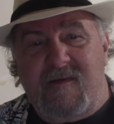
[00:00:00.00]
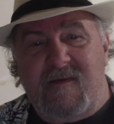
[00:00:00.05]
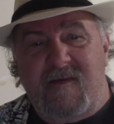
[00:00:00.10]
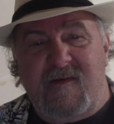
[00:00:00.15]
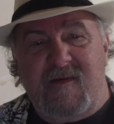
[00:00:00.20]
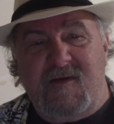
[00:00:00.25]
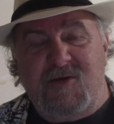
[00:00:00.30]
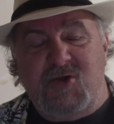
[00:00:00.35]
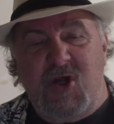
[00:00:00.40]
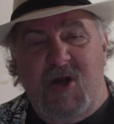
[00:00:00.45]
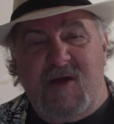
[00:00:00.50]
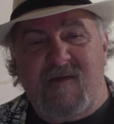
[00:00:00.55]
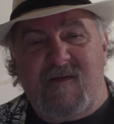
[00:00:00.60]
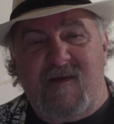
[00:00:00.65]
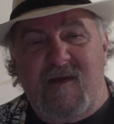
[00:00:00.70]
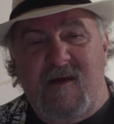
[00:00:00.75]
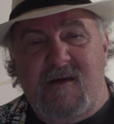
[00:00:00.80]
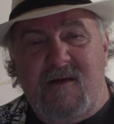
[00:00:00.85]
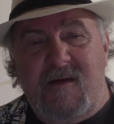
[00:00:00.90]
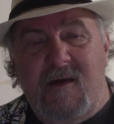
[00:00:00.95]

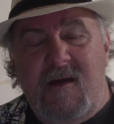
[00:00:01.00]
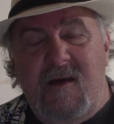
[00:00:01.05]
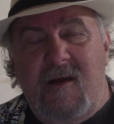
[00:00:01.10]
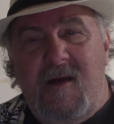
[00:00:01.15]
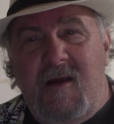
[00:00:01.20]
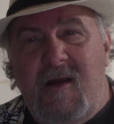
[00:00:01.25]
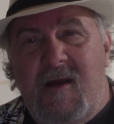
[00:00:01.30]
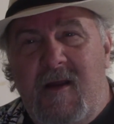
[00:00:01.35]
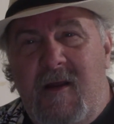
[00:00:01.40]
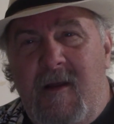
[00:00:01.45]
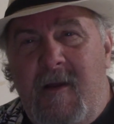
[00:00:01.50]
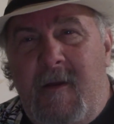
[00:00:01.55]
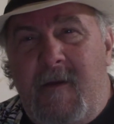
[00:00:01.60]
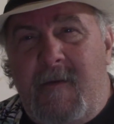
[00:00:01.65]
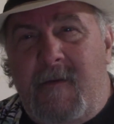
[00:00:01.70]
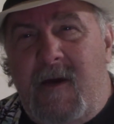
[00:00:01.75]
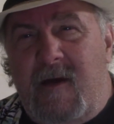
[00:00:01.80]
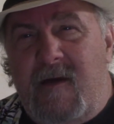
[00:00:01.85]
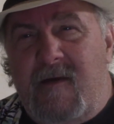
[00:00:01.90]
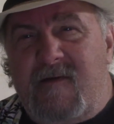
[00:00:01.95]
suggested
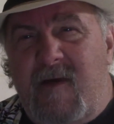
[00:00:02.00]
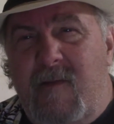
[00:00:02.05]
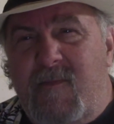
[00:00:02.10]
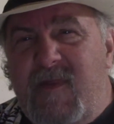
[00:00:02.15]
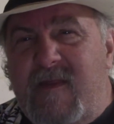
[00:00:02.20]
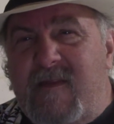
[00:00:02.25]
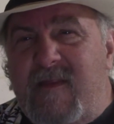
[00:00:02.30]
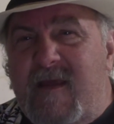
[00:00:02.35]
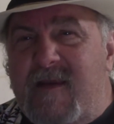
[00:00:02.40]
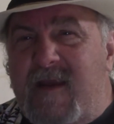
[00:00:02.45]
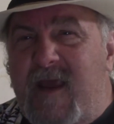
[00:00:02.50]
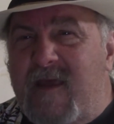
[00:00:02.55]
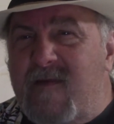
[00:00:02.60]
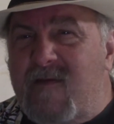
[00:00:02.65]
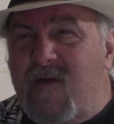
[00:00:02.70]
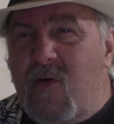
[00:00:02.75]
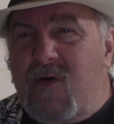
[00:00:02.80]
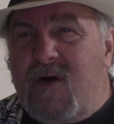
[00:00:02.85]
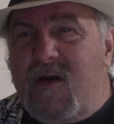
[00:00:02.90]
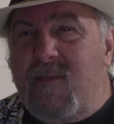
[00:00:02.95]
something that
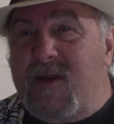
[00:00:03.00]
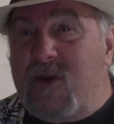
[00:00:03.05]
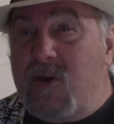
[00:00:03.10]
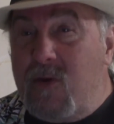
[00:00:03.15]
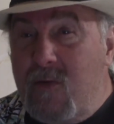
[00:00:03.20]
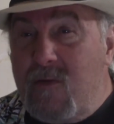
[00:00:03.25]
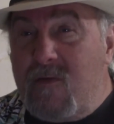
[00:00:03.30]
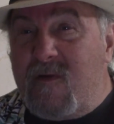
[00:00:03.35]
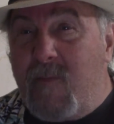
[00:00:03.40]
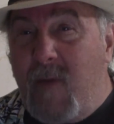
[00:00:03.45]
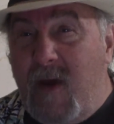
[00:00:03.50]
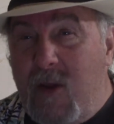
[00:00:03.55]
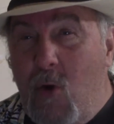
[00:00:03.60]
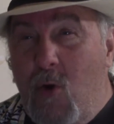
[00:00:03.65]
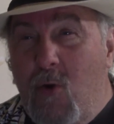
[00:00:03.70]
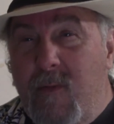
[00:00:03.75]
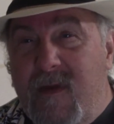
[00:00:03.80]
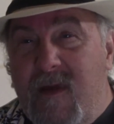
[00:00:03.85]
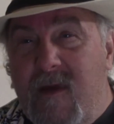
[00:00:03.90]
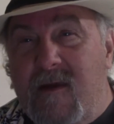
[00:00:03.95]
has already been used by
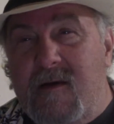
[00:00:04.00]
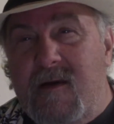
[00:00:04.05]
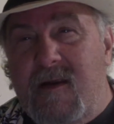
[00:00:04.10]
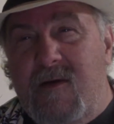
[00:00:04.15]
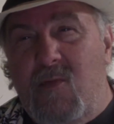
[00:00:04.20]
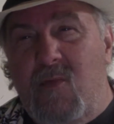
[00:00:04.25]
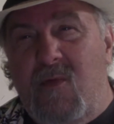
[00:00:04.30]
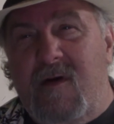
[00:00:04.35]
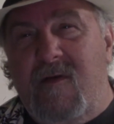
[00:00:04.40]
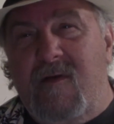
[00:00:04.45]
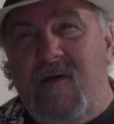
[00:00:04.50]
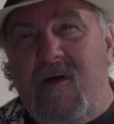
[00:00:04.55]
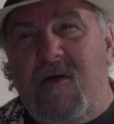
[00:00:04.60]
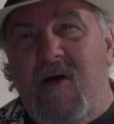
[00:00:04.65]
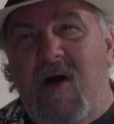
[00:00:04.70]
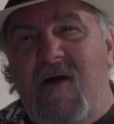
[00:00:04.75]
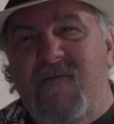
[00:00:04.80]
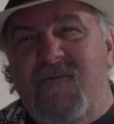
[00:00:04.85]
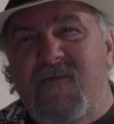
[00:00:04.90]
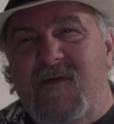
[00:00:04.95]
OBN in one of their
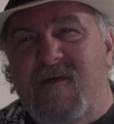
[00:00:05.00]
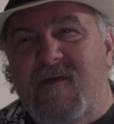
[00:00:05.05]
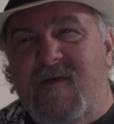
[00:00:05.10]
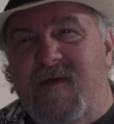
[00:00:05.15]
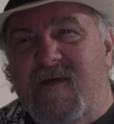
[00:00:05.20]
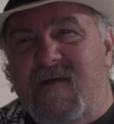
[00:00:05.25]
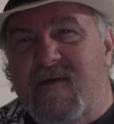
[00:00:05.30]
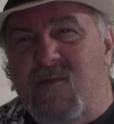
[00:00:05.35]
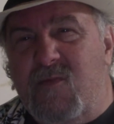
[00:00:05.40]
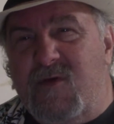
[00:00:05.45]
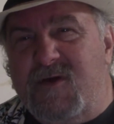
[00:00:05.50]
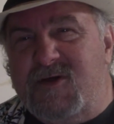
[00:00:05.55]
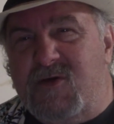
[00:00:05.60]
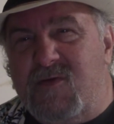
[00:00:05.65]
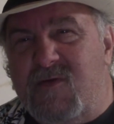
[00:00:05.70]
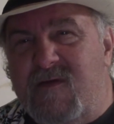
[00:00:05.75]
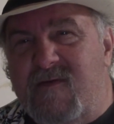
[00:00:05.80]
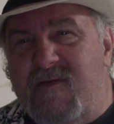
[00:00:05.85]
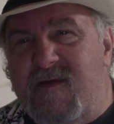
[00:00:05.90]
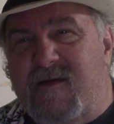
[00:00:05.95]
conferences, which
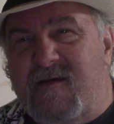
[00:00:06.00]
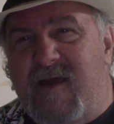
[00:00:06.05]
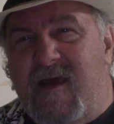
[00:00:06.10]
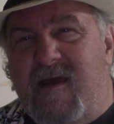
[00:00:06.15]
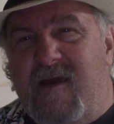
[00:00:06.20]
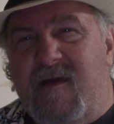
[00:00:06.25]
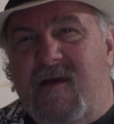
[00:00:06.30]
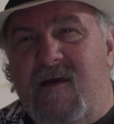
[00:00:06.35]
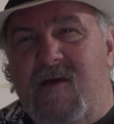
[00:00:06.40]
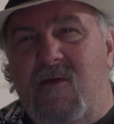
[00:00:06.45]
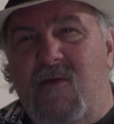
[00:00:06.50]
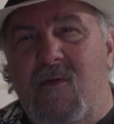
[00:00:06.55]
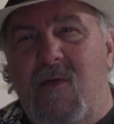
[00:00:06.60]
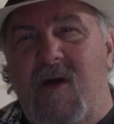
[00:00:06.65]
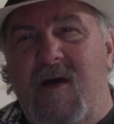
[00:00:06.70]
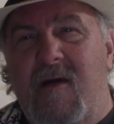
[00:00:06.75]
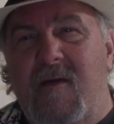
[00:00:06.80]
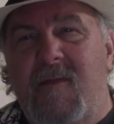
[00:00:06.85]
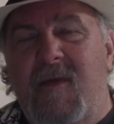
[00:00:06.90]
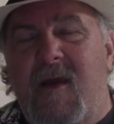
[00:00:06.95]
was to take
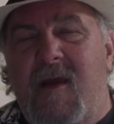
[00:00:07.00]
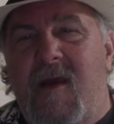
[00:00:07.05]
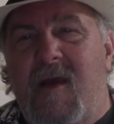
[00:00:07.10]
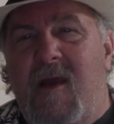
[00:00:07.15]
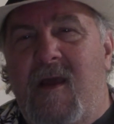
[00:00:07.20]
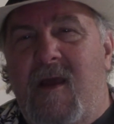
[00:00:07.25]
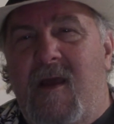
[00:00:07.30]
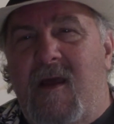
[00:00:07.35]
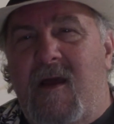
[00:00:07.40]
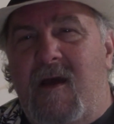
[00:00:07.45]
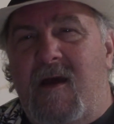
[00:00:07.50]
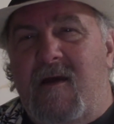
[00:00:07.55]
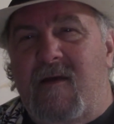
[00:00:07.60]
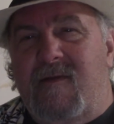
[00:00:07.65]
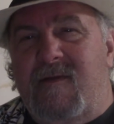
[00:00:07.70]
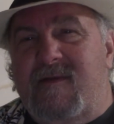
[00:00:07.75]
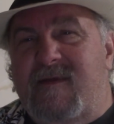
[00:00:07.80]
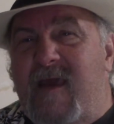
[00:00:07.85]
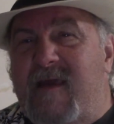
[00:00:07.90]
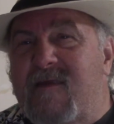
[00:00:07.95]

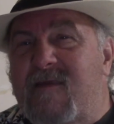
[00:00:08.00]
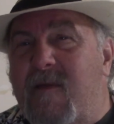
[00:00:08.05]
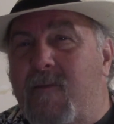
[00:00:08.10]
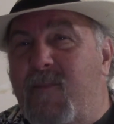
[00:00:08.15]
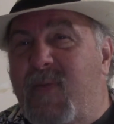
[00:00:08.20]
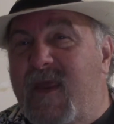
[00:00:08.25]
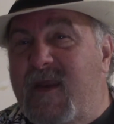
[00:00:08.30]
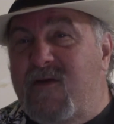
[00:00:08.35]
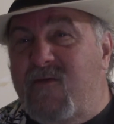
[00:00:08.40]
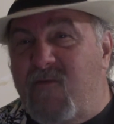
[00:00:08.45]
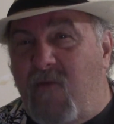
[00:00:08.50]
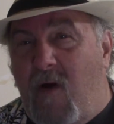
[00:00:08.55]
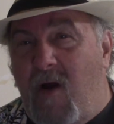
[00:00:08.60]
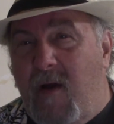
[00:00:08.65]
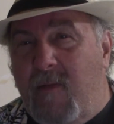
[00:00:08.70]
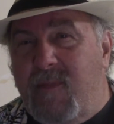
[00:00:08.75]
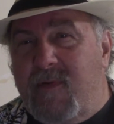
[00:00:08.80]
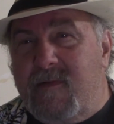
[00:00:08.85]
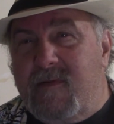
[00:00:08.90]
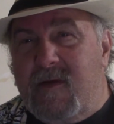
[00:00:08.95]
take the pin
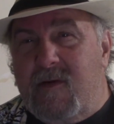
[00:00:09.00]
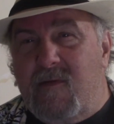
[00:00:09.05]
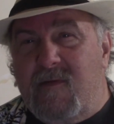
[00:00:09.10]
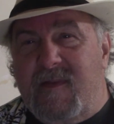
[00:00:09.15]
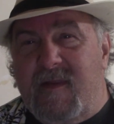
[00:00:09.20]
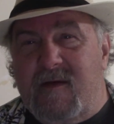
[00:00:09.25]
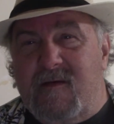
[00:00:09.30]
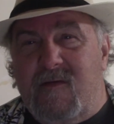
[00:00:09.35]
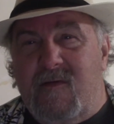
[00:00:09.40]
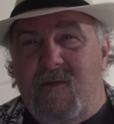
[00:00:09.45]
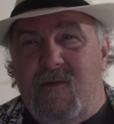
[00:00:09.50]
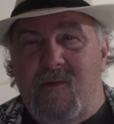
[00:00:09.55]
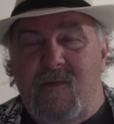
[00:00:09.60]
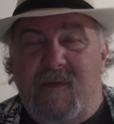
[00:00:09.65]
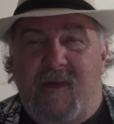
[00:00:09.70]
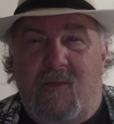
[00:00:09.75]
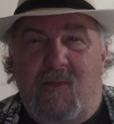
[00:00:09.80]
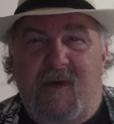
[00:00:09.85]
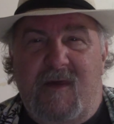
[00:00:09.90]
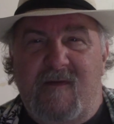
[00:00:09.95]
drop
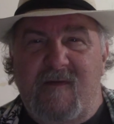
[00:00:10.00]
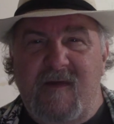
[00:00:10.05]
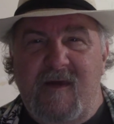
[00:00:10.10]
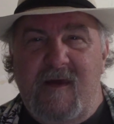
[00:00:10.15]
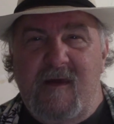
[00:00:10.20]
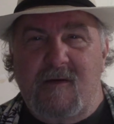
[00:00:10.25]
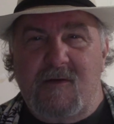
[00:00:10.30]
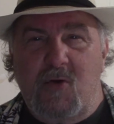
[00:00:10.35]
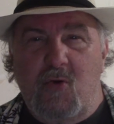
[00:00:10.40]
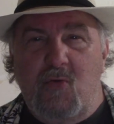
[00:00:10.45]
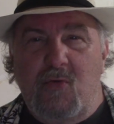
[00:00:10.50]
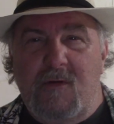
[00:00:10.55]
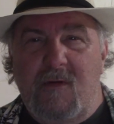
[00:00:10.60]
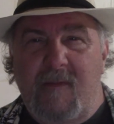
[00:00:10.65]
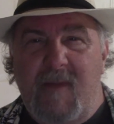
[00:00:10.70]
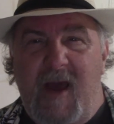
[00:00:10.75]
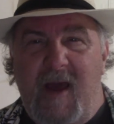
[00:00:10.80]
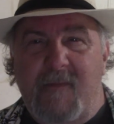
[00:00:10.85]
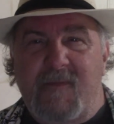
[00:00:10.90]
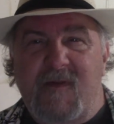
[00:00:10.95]
that we see on Google
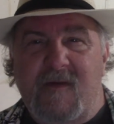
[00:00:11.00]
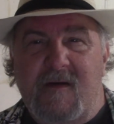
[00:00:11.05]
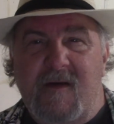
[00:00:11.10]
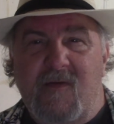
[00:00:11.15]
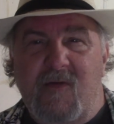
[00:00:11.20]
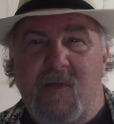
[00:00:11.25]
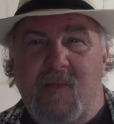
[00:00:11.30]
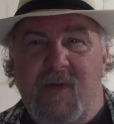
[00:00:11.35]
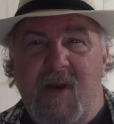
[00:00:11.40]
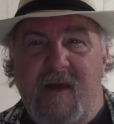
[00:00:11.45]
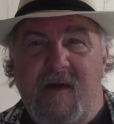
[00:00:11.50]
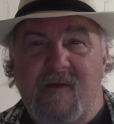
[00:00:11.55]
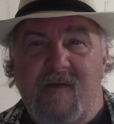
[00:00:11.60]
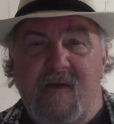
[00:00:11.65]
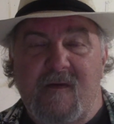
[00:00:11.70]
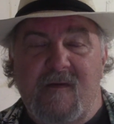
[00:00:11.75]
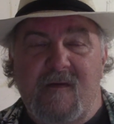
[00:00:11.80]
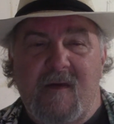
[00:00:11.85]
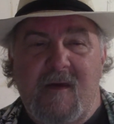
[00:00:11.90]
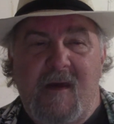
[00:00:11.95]
Maps and other
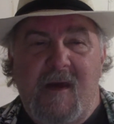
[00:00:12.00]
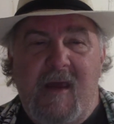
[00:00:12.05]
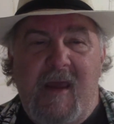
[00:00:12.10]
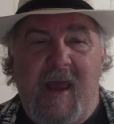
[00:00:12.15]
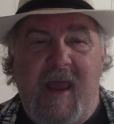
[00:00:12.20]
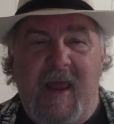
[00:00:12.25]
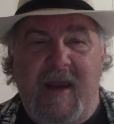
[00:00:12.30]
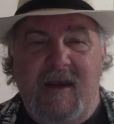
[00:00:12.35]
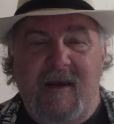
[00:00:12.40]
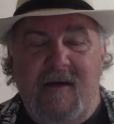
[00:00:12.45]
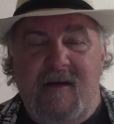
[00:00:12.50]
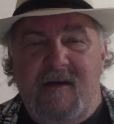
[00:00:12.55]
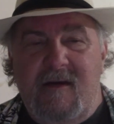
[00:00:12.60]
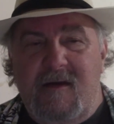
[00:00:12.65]
places, and